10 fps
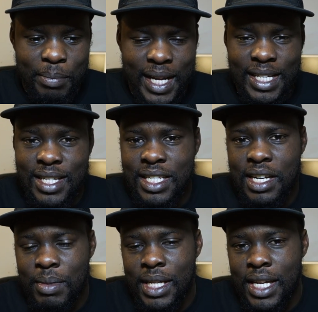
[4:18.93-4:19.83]
guys, that's
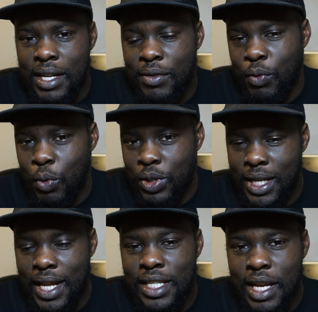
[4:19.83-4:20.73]
going to be it for
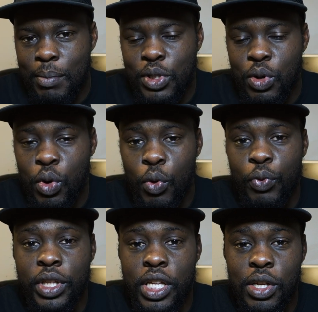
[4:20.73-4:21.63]
today's episode.
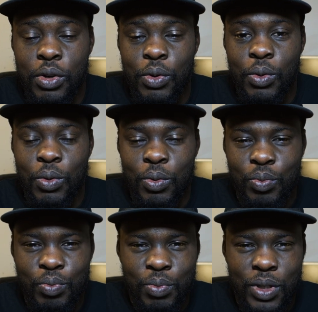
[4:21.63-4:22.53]
Hopefully you
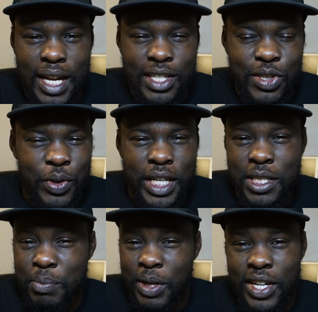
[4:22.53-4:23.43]
guys don't
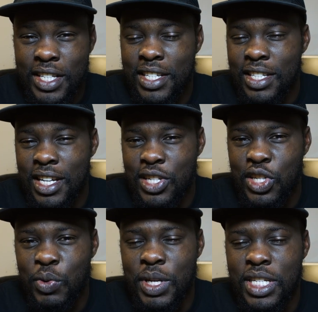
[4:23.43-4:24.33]
experience a
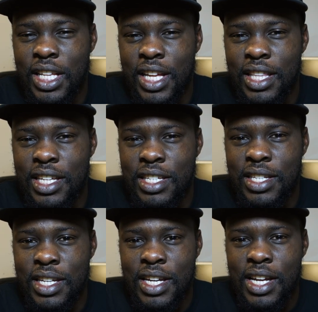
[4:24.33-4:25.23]
situation like
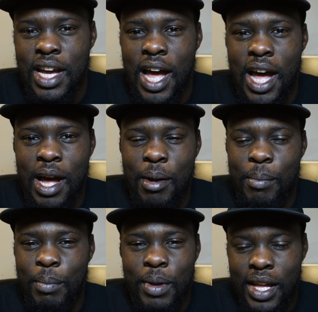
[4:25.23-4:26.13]
this.
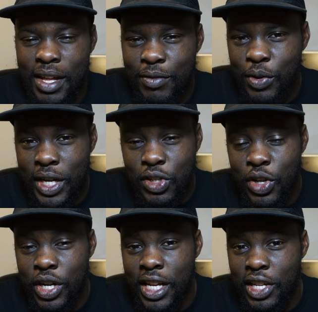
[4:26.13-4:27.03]
If you guys
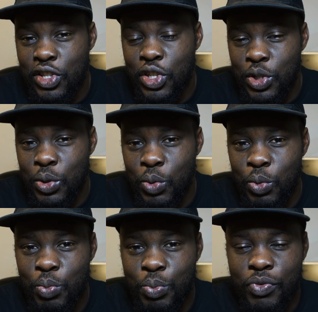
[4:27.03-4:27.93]
are
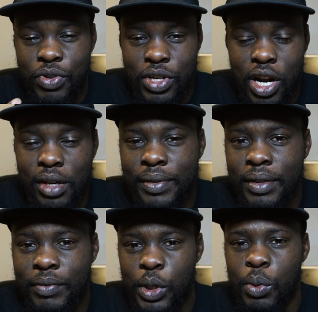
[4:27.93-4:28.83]
into
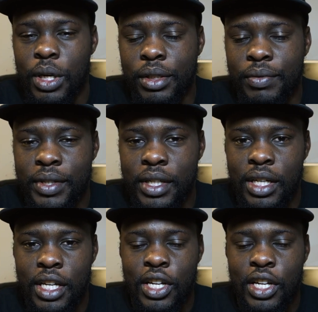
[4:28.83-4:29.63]
photography, videography,